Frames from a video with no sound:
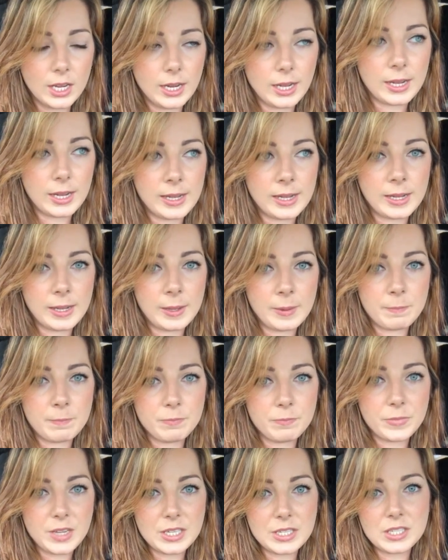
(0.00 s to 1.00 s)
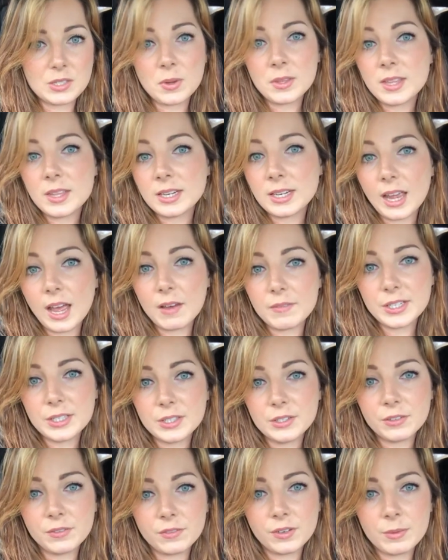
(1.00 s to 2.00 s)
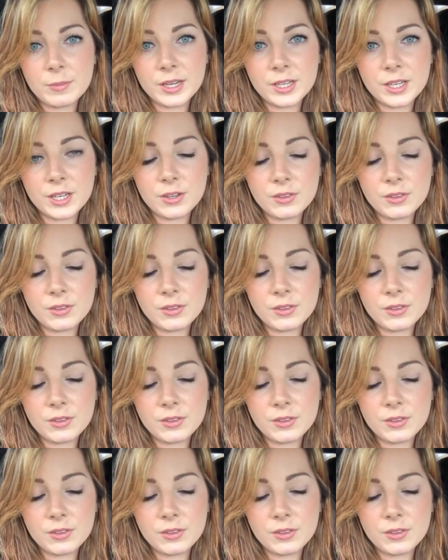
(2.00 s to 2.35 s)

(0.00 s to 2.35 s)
Because it's one thing to have a gluten-free menu,